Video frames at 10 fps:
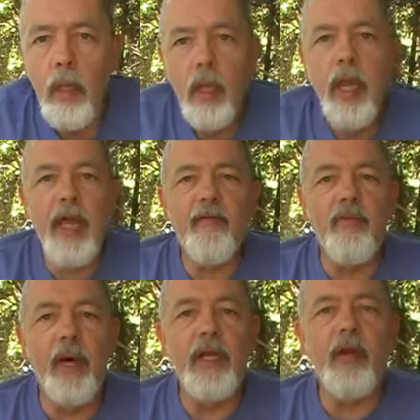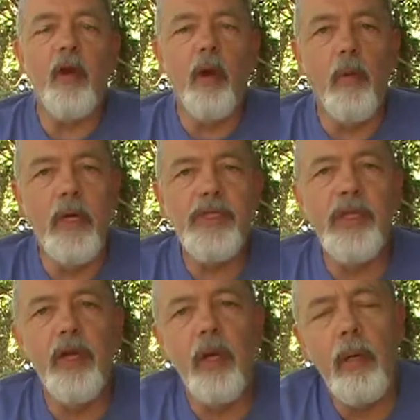Hey everybody, Carl Rust
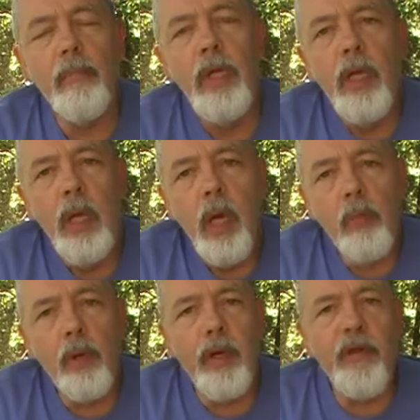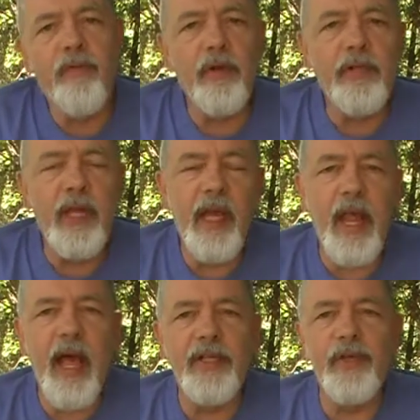here, running for
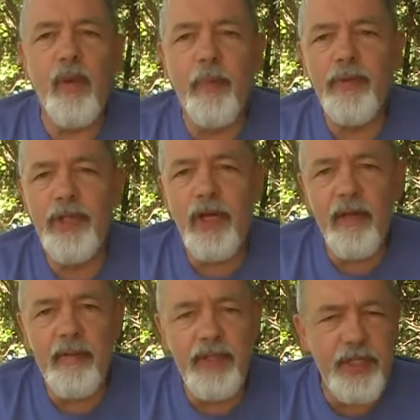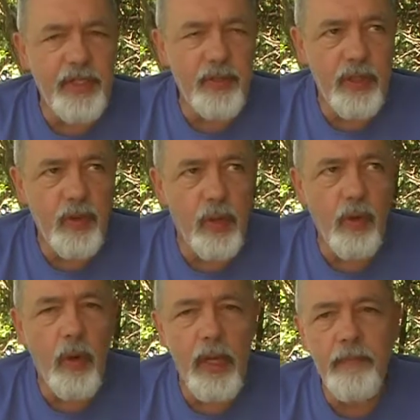Indiana House of Representatives, District
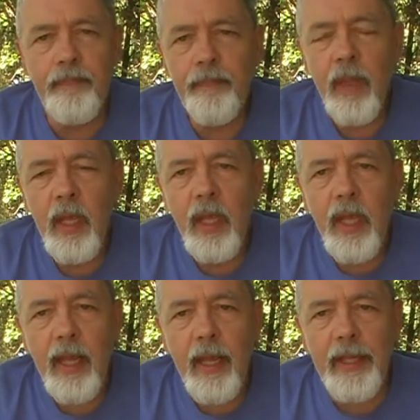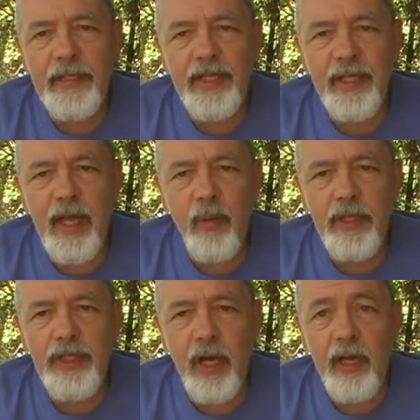21. And today I want
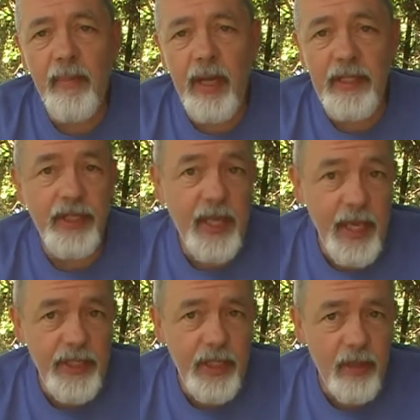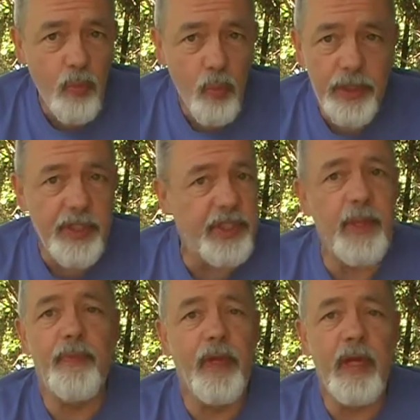to talk about education, which is
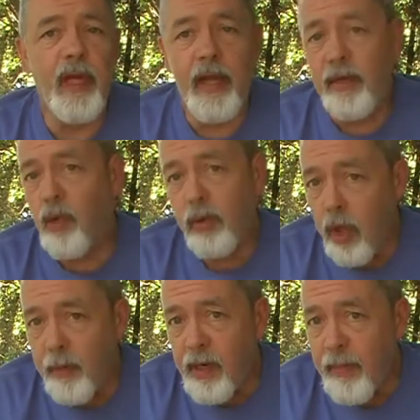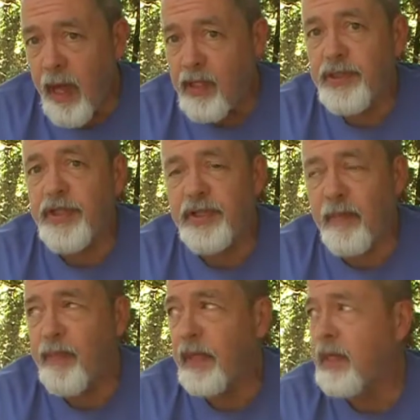something I know a little bit about since
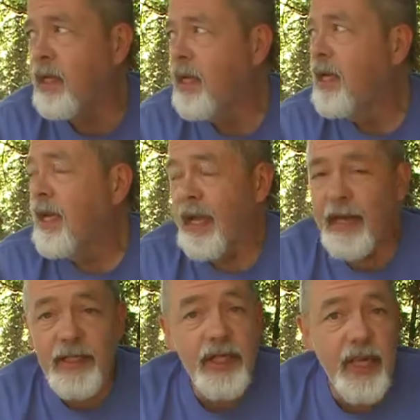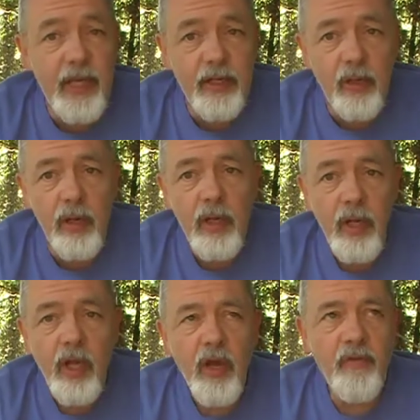I've been an educator
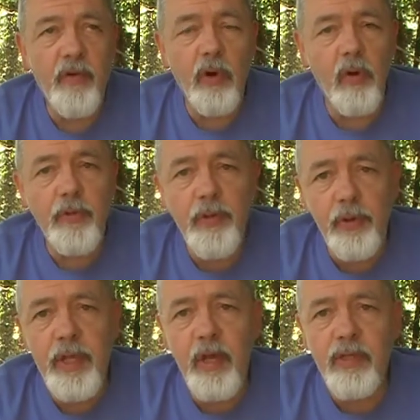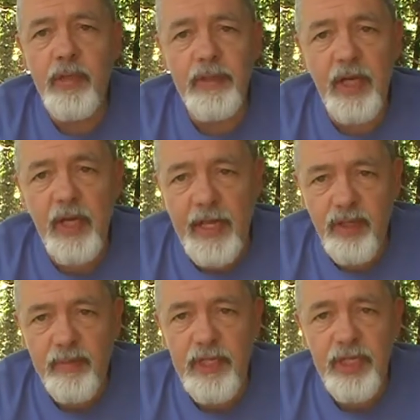for over 30 years. I was a
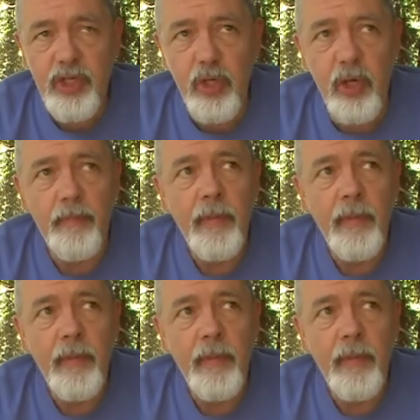classroom teacher,